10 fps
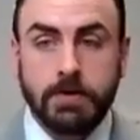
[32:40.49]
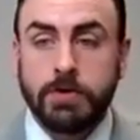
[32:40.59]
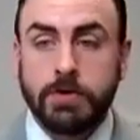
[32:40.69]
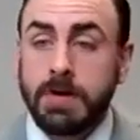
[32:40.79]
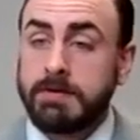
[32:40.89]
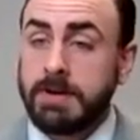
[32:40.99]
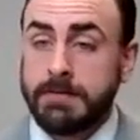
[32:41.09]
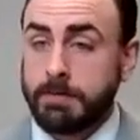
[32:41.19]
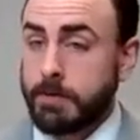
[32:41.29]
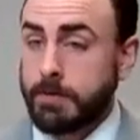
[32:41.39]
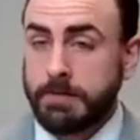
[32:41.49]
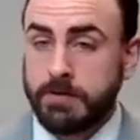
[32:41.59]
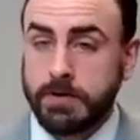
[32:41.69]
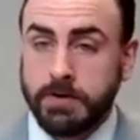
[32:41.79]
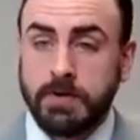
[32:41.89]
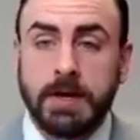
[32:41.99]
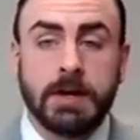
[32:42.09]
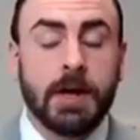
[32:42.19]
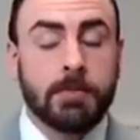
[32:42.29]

You could have a different perception on your end,